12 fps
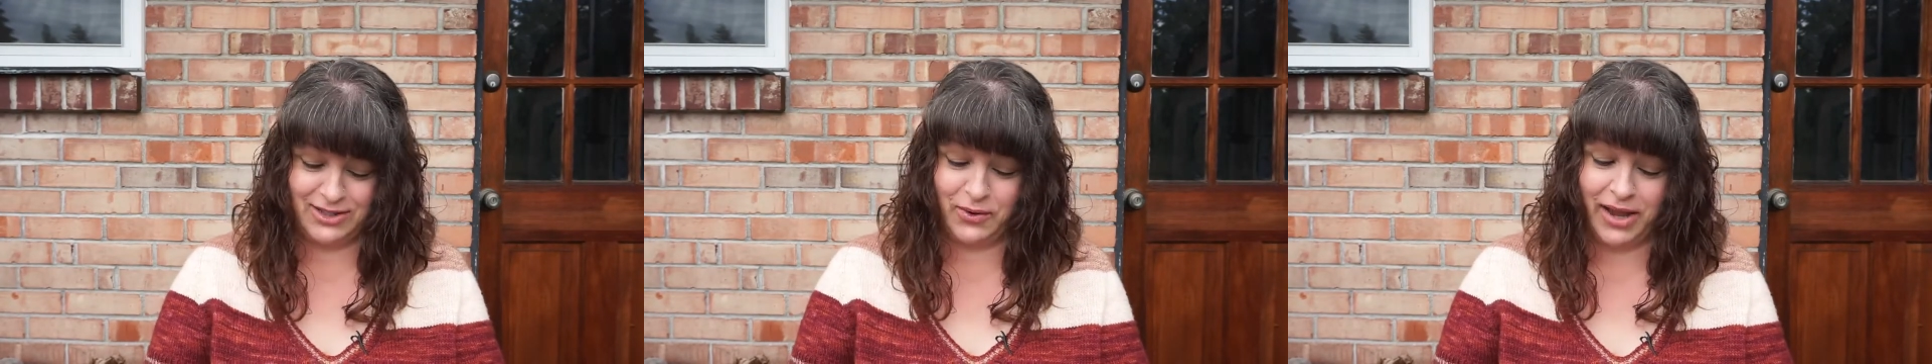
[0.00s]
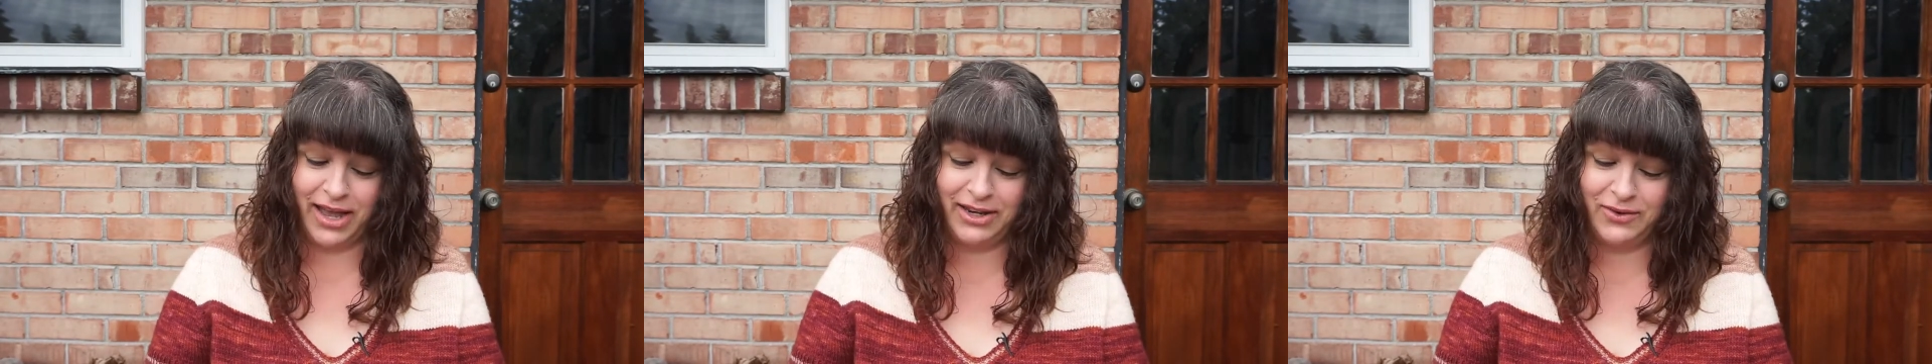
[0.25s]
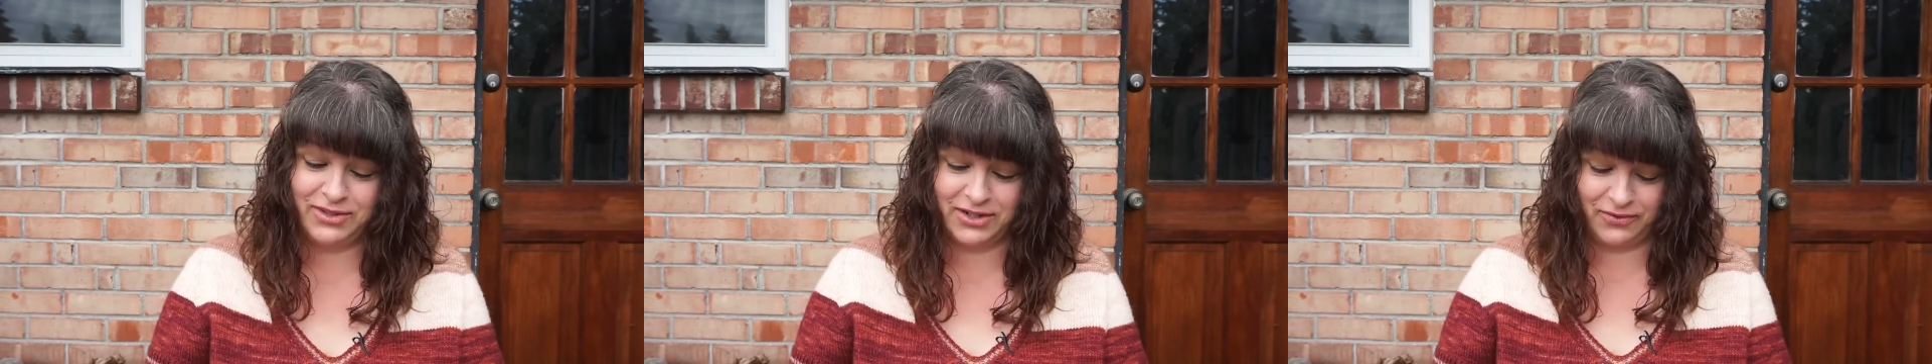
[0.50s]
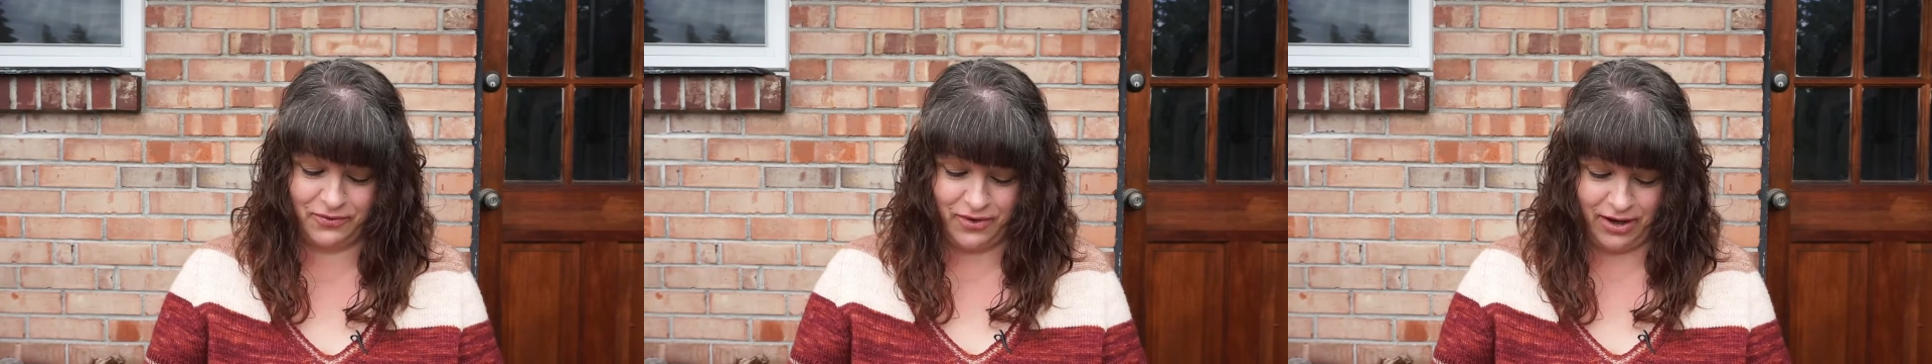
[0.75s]
So I had used
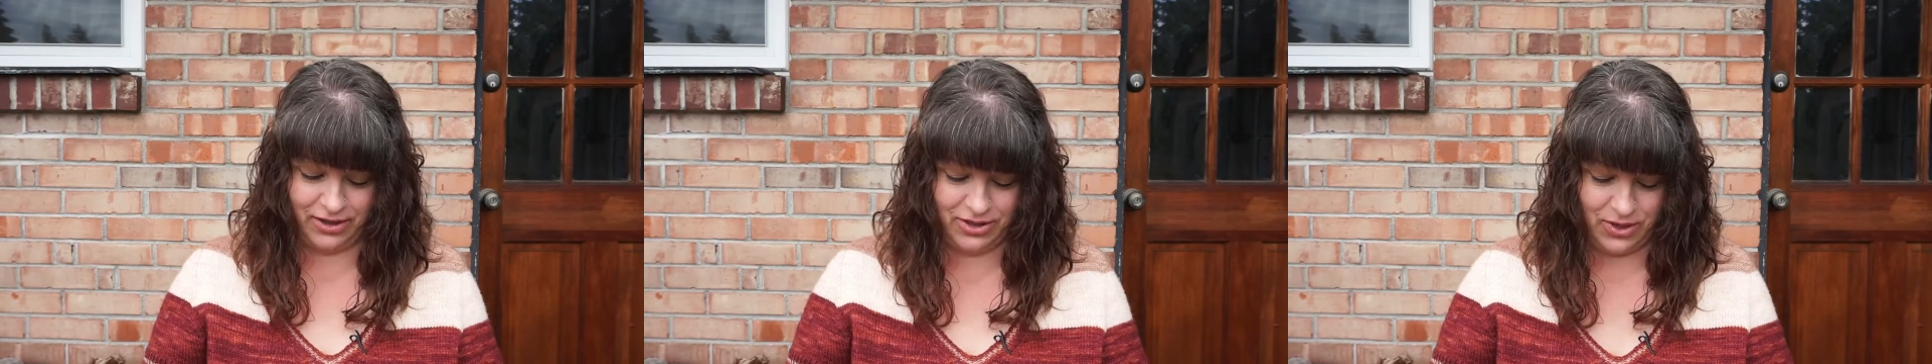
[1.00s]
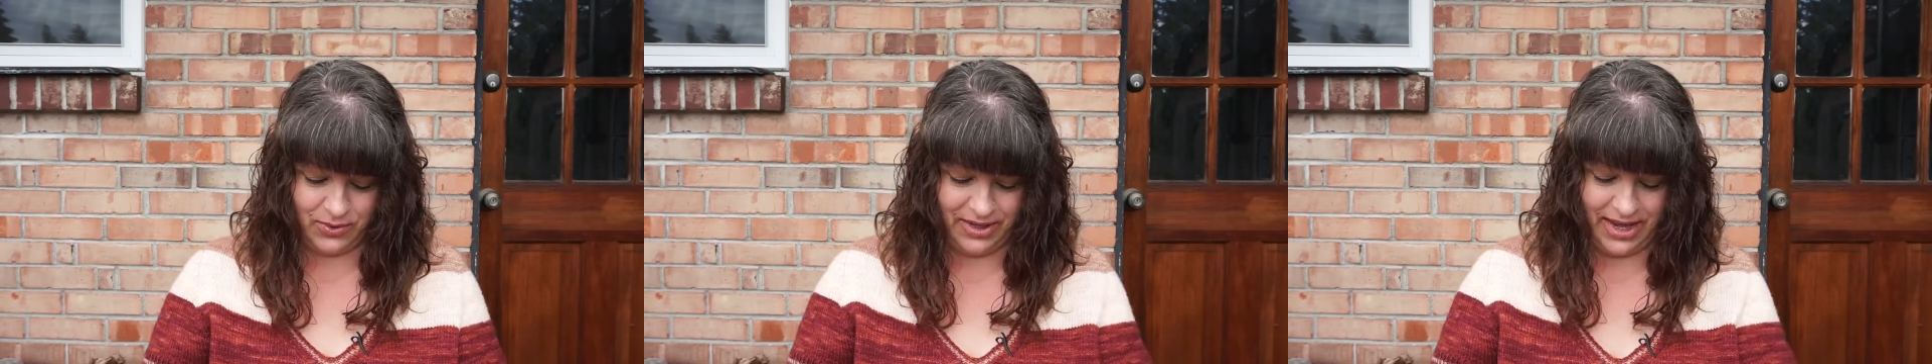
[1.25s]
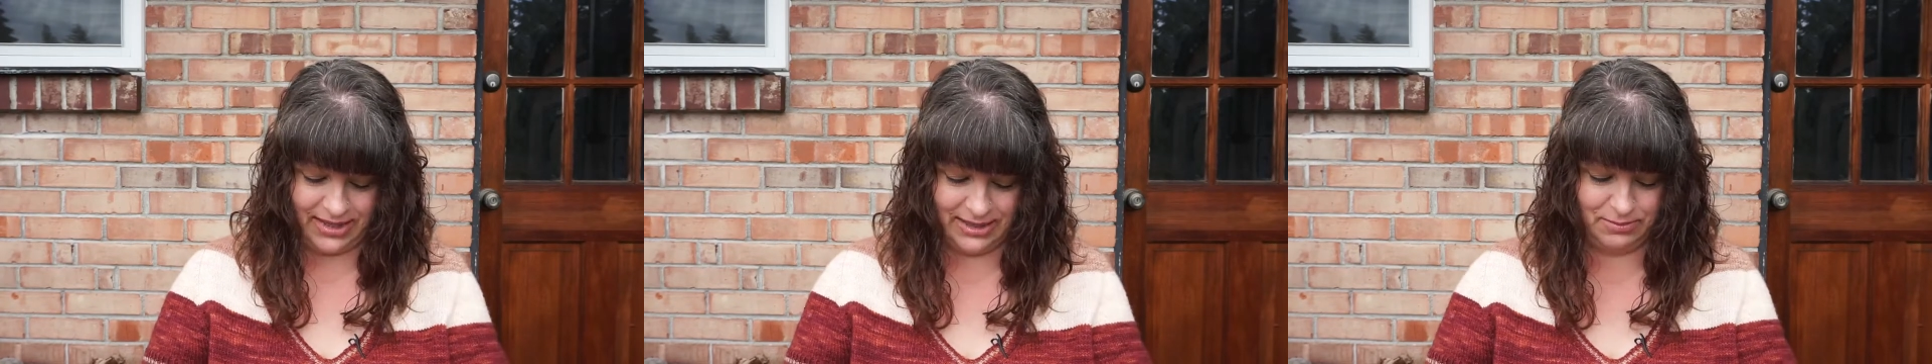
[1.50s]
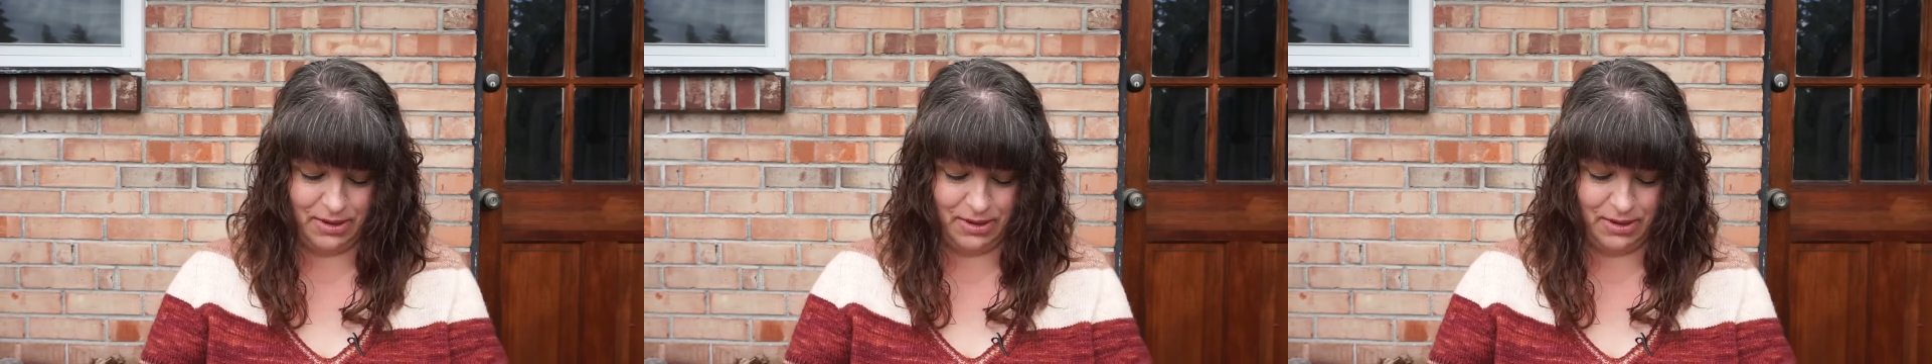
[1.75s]
it for Frog and Toad, yes,